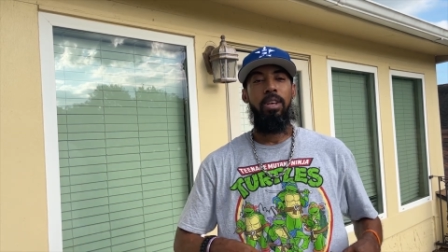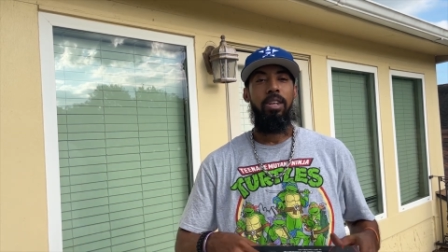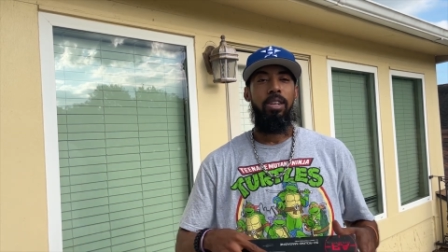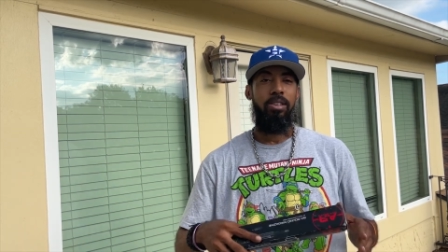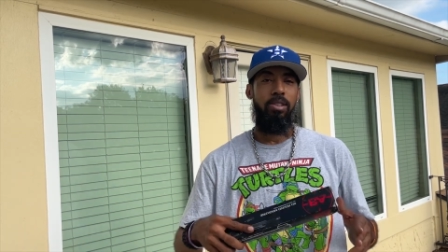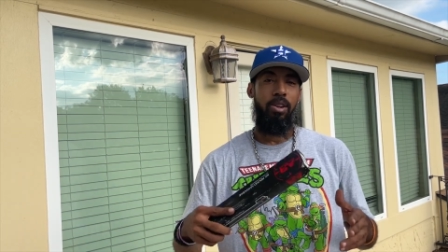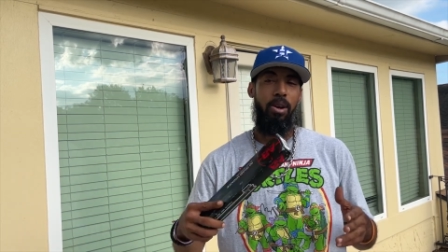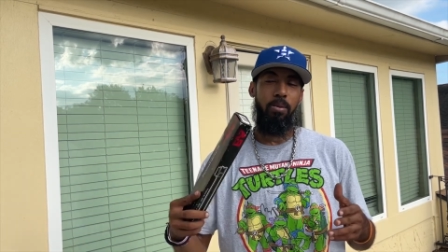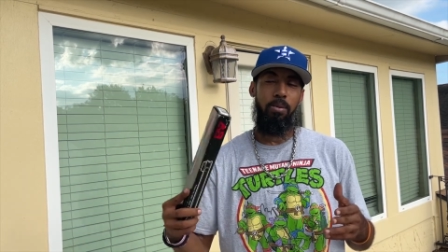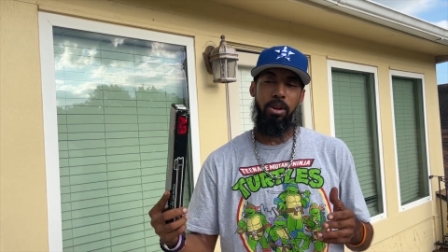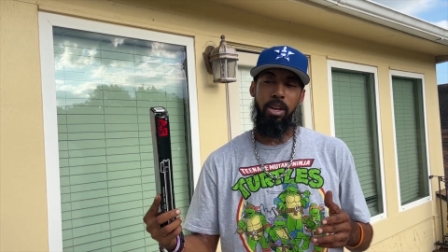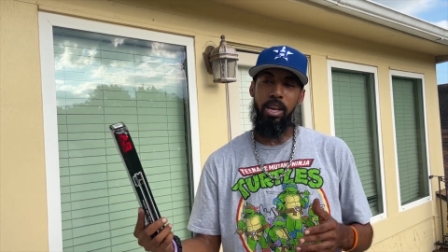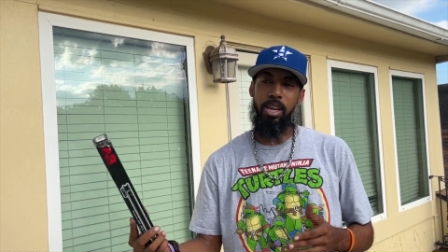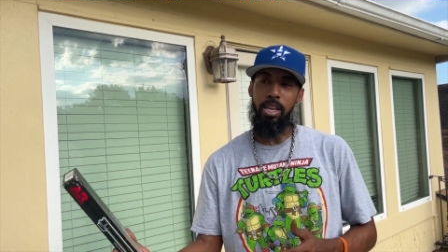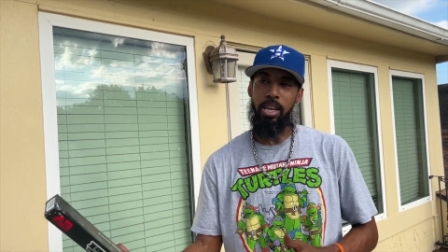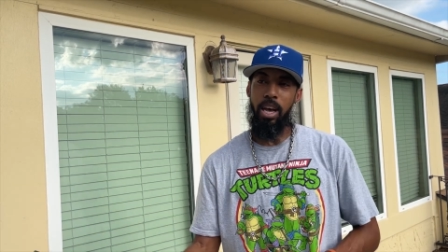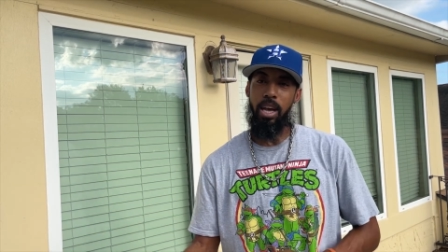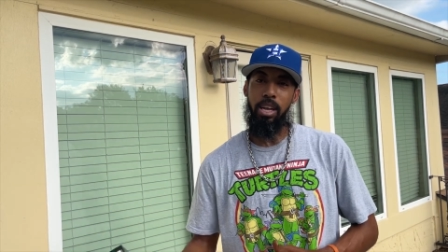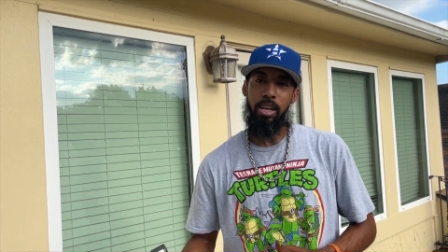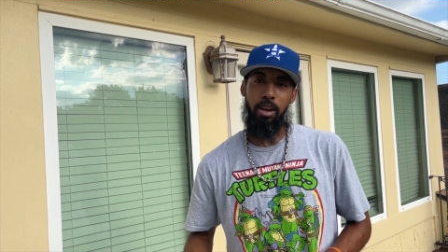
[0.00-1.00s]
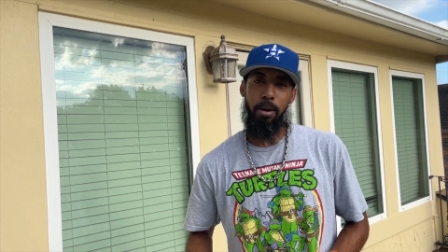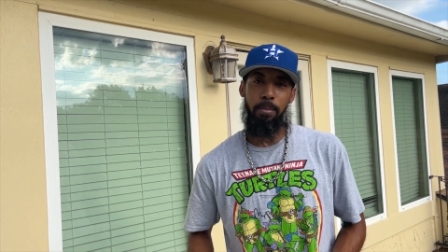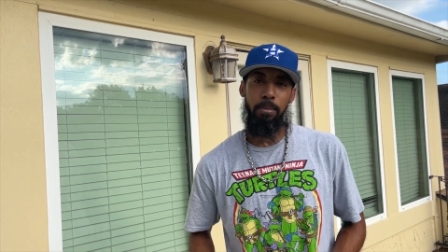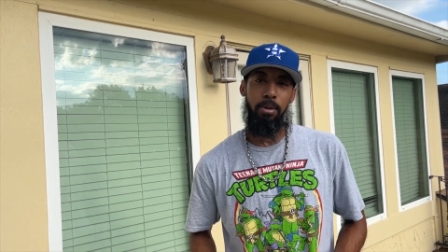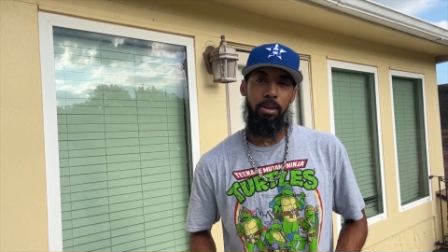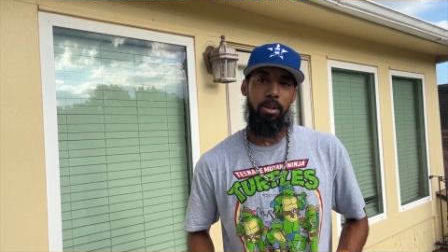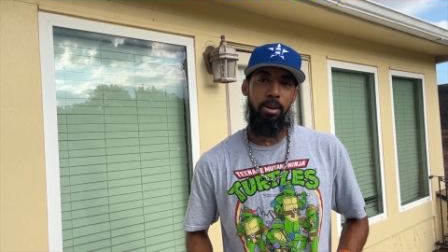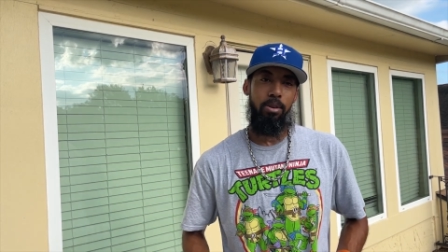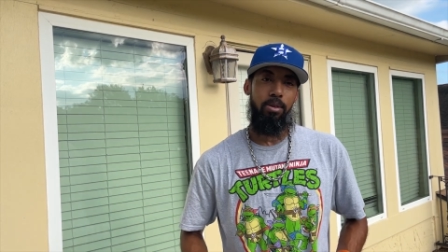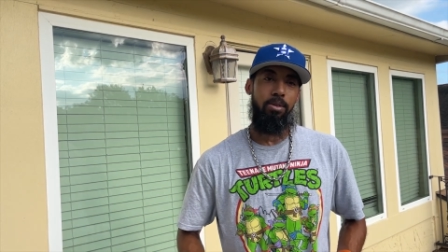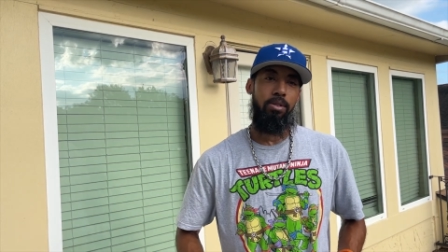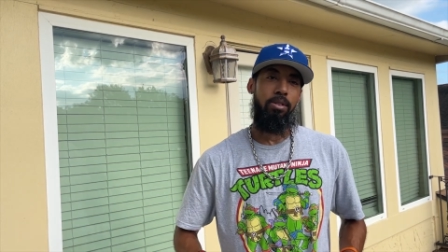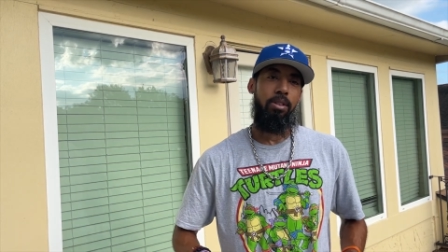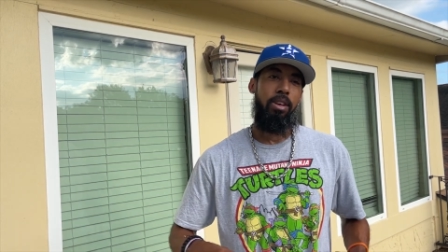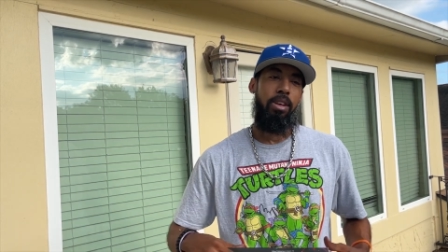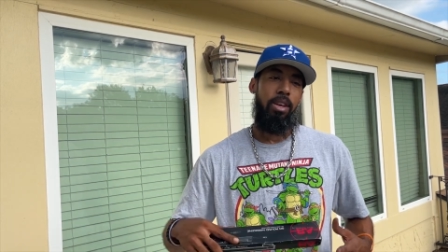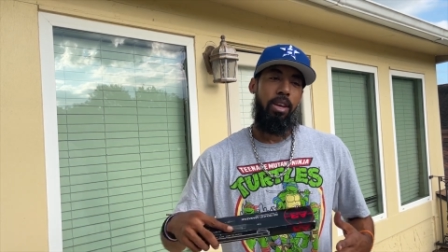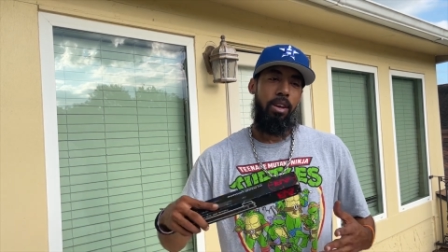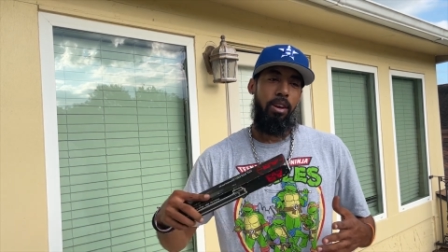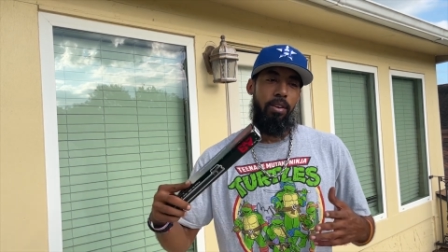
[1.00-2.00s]
so I went ahead and got a couple of those
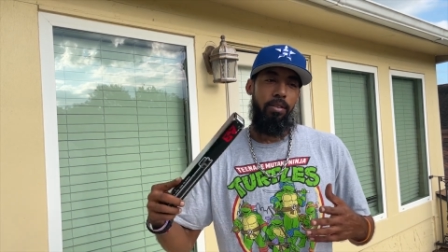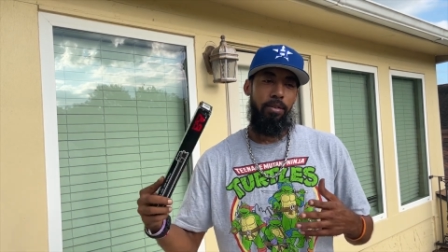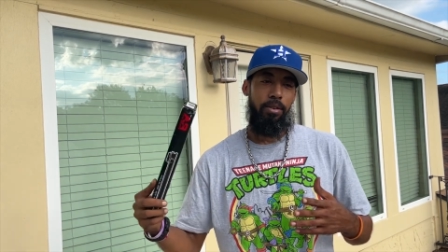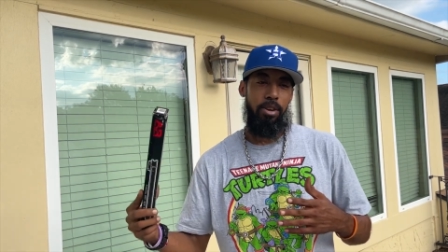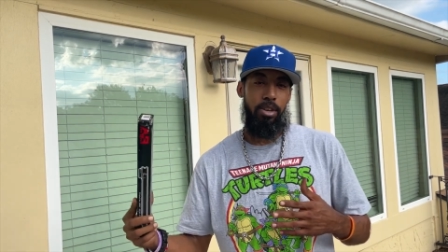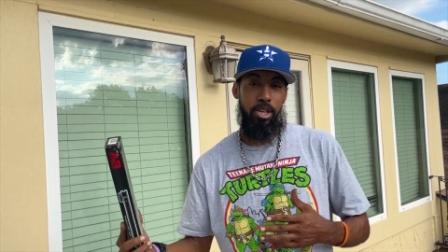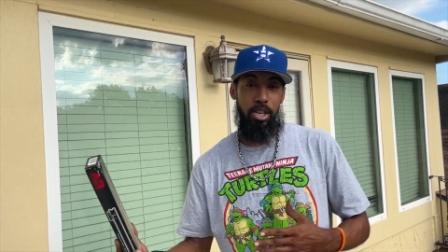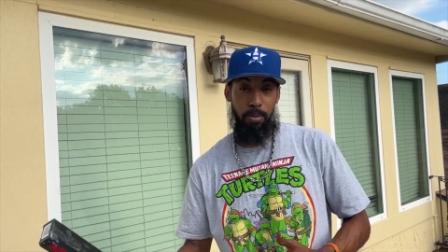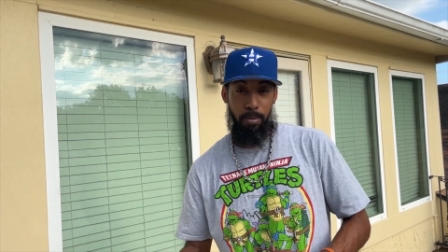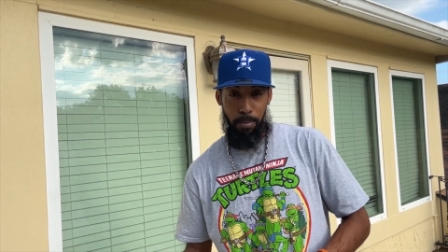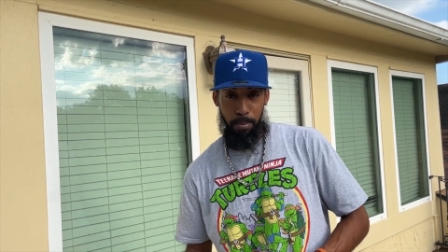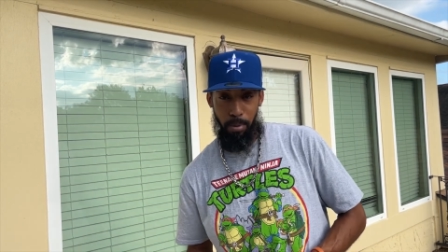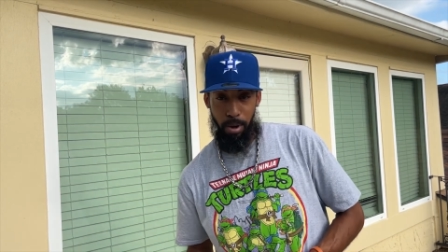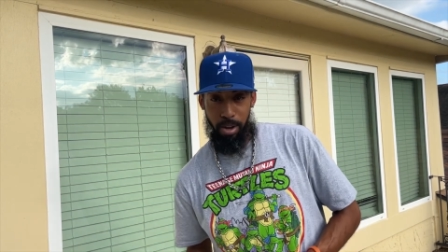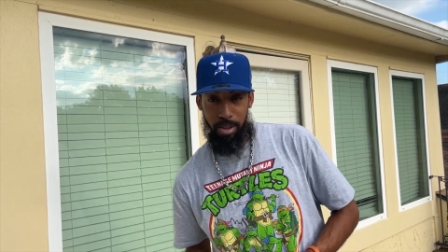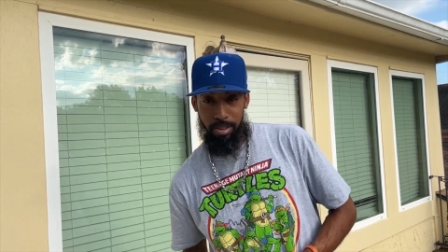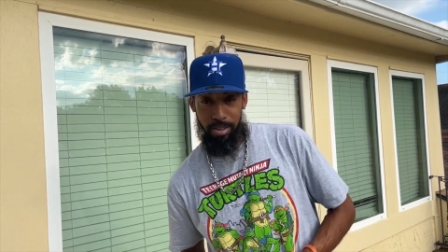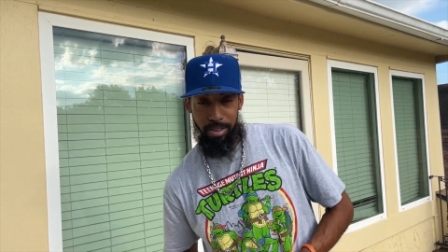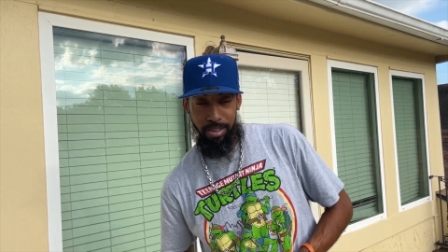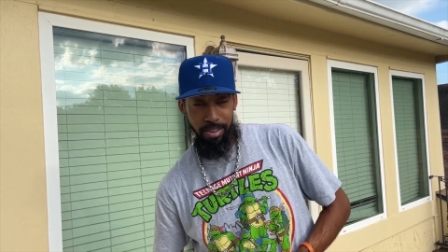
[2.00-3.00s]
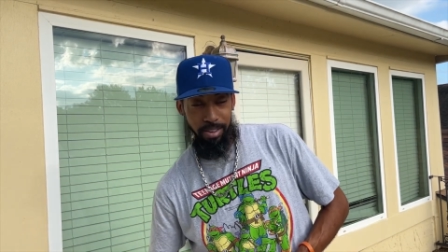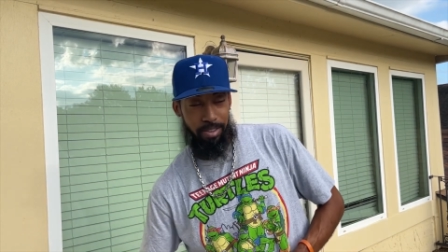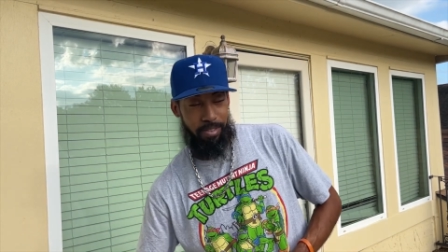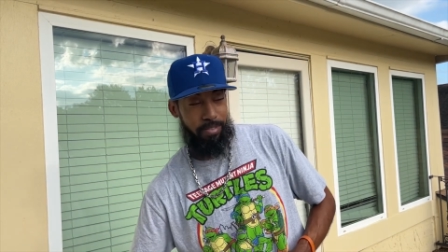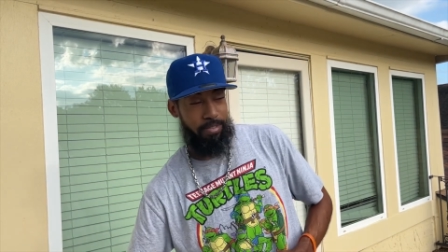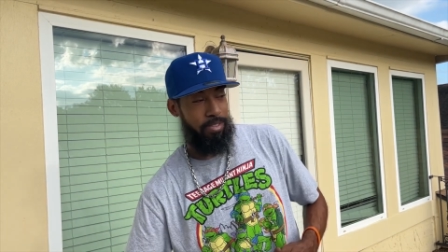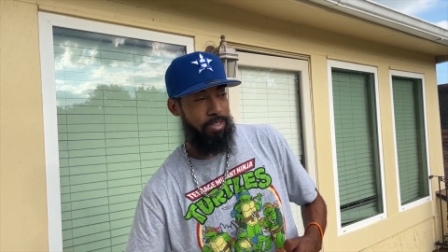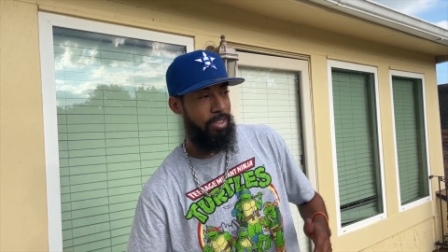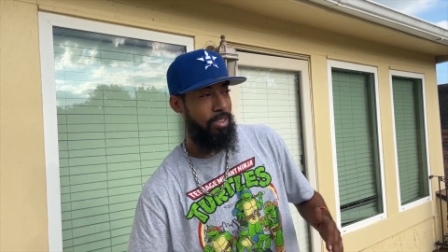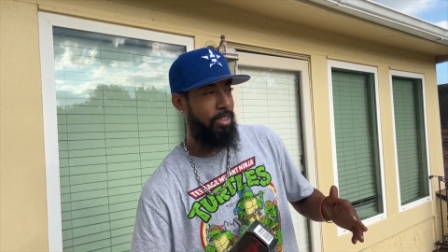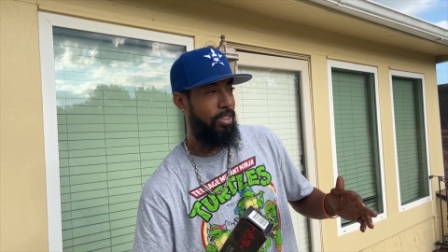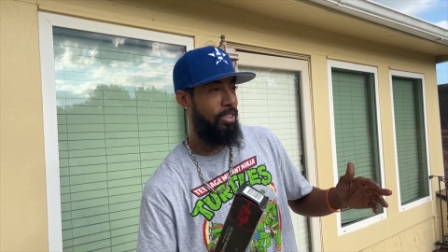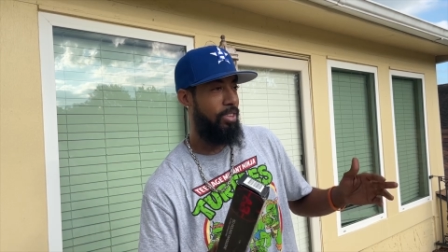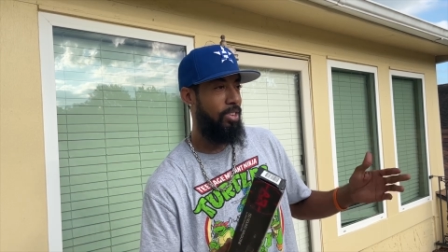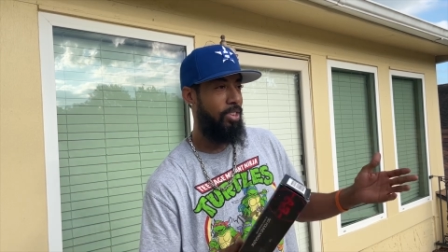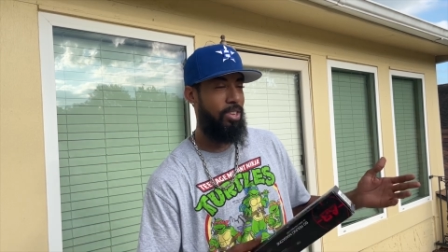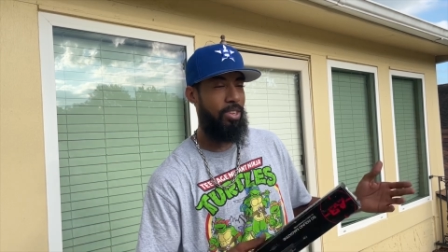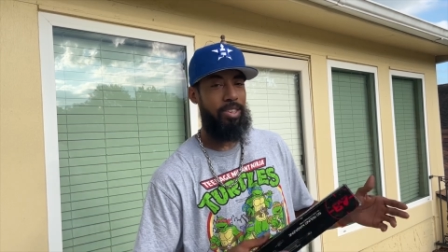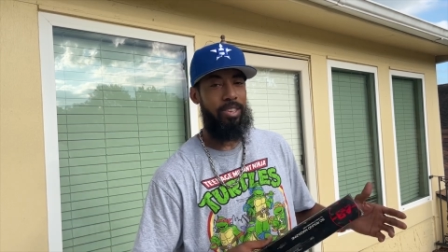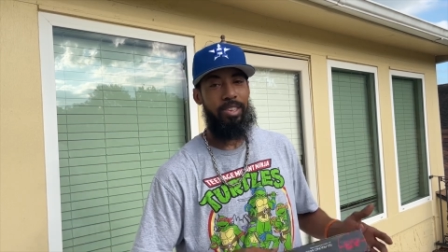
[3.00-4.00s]
for the cheaper price
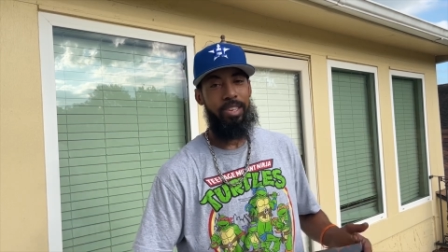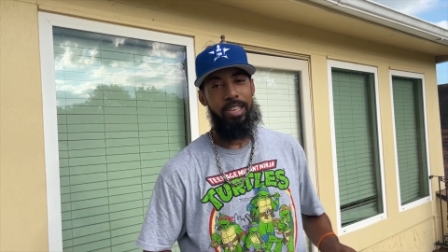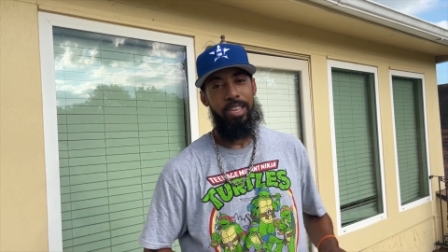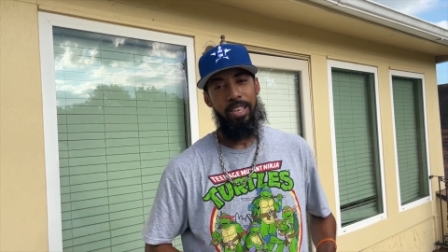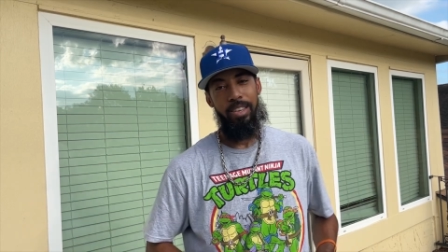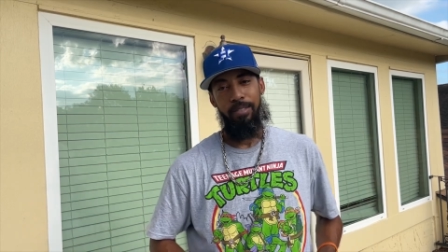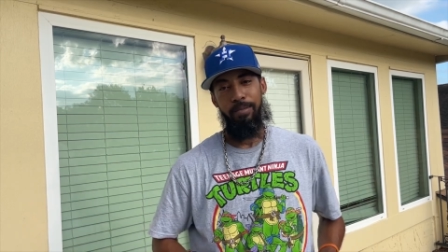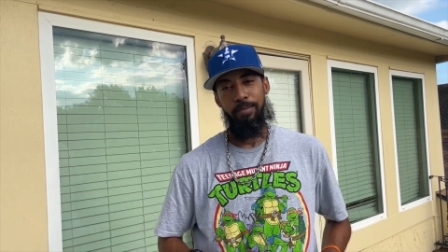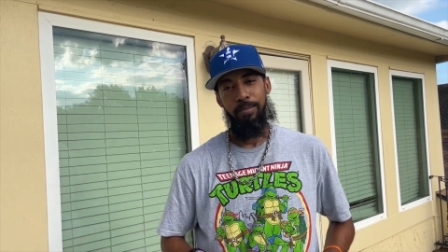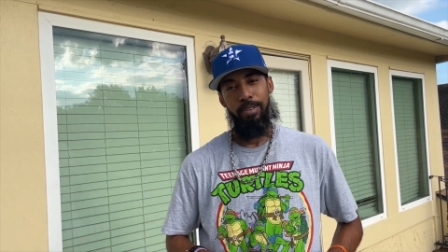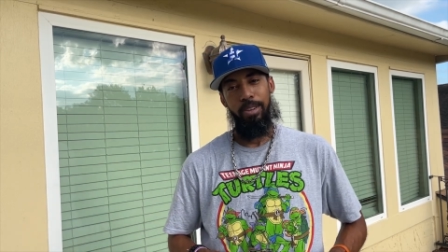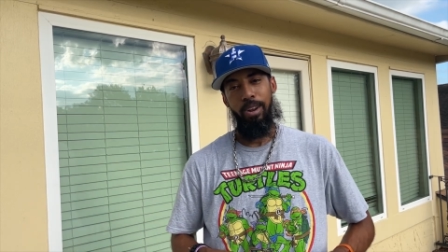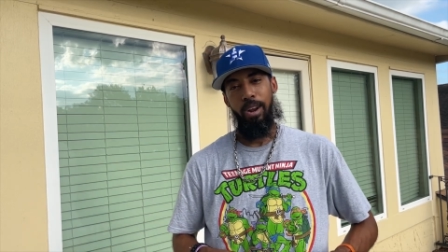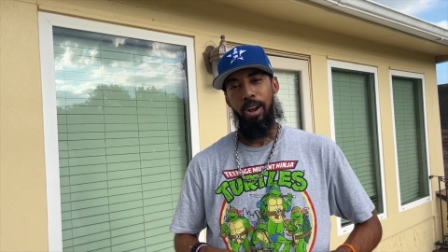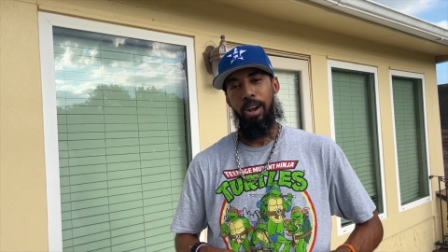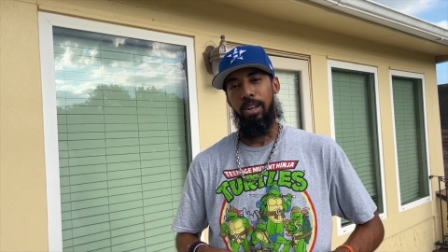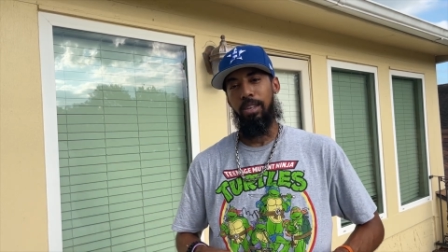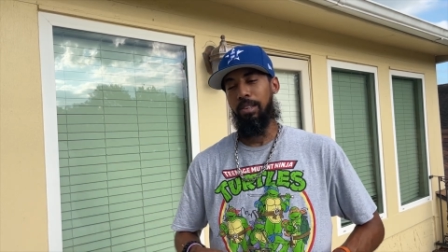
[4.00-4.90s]
just to see. All right,